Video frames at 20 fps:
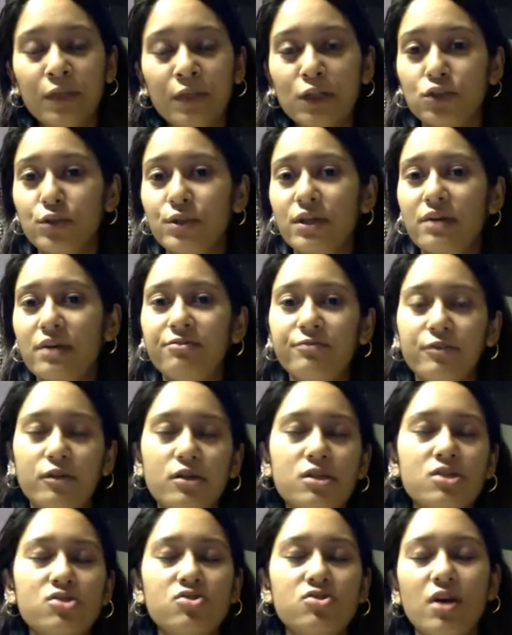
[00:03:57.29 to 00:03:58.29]
So in our
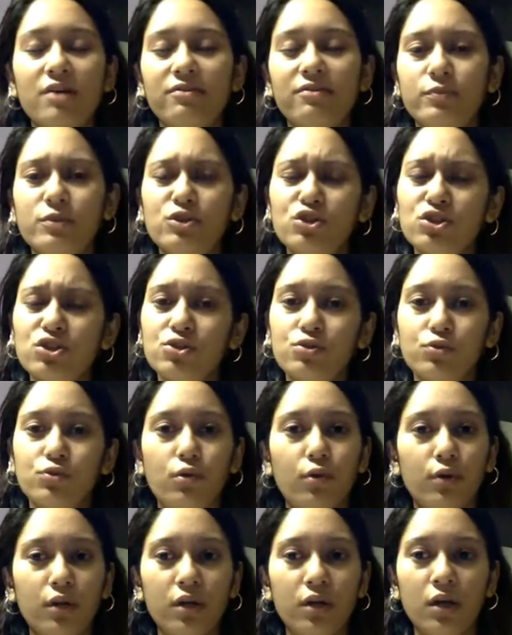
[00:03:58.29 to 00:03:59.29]
first draft we just
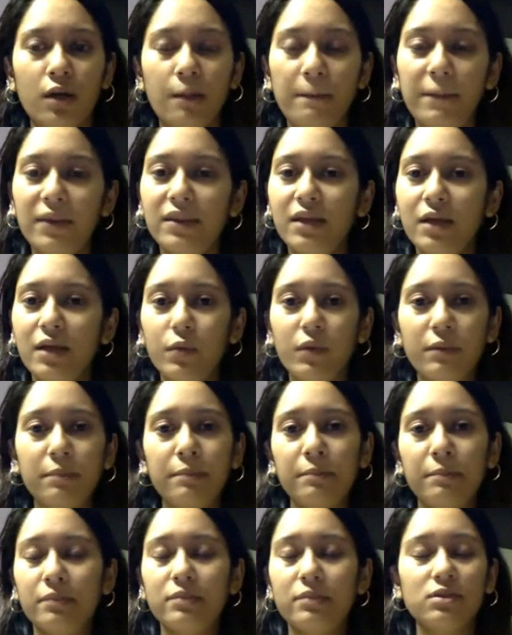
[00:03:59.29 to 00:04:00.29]
wrote, but then we
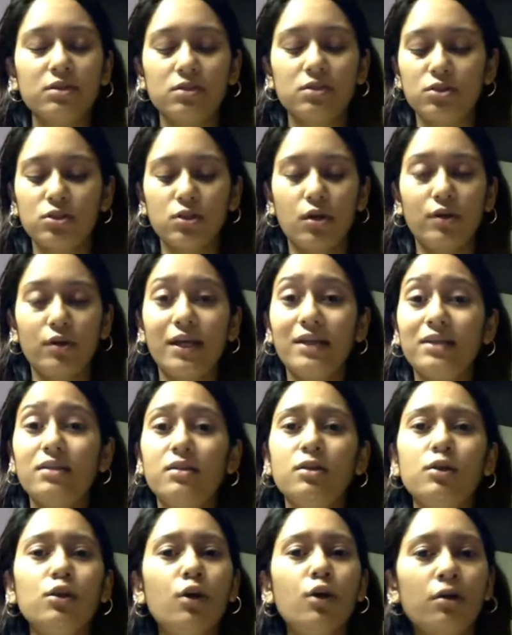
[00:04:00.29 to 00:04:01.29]
saw that it
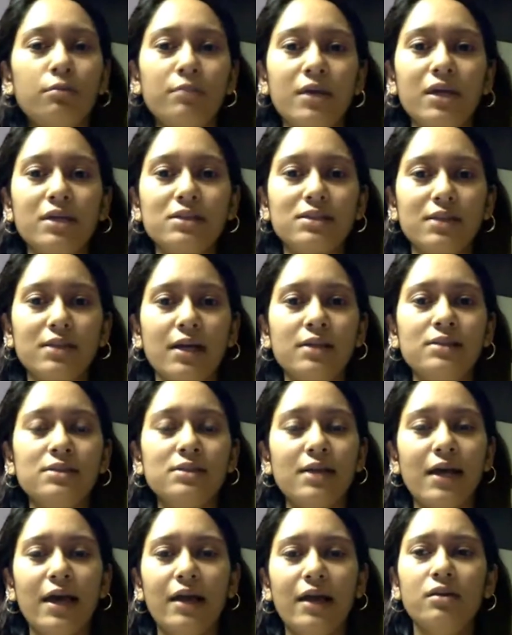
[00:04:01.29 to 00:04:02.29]
did not make
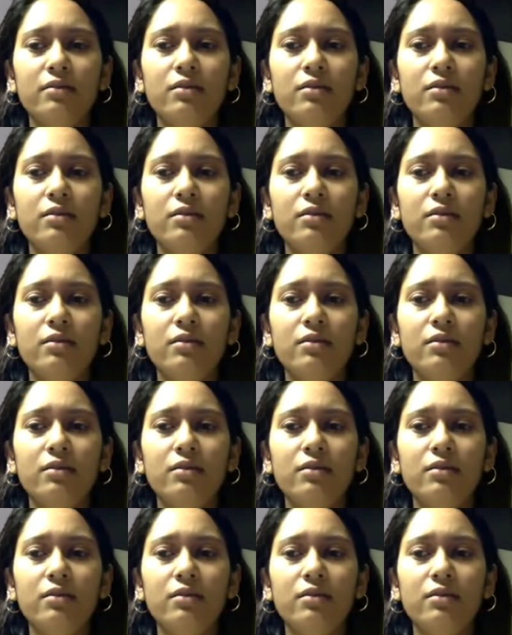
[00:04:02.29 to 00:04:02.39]
sense, and